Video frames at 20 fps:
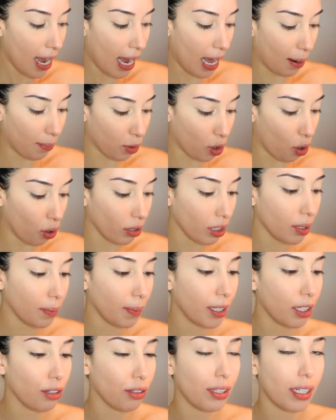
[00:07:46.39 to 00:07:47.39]
and I'm going to
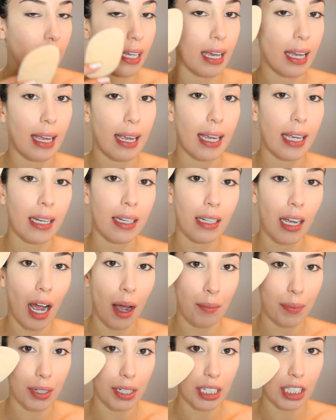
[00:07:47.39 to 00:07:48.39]
be using it in
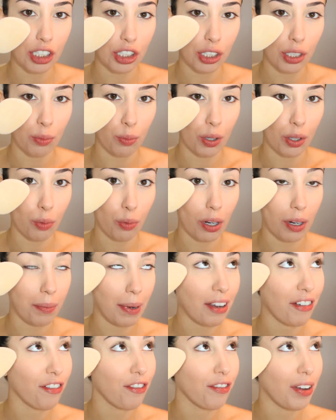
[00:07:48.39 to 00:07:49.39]
combination with one
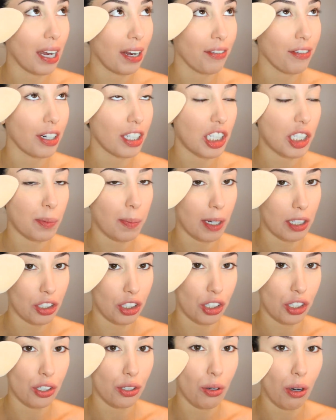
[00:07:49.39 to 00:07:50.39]
of my favorite
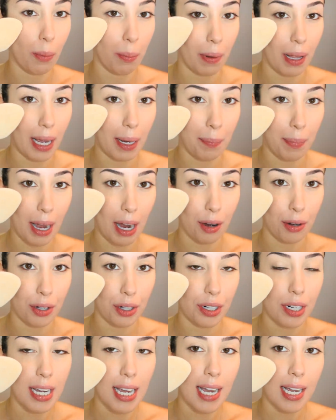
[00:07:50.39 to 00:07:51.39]
sponges to apply
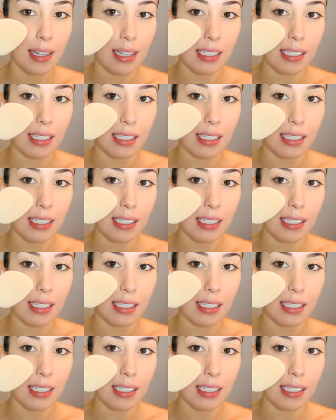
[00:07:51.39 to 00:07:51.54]
powder.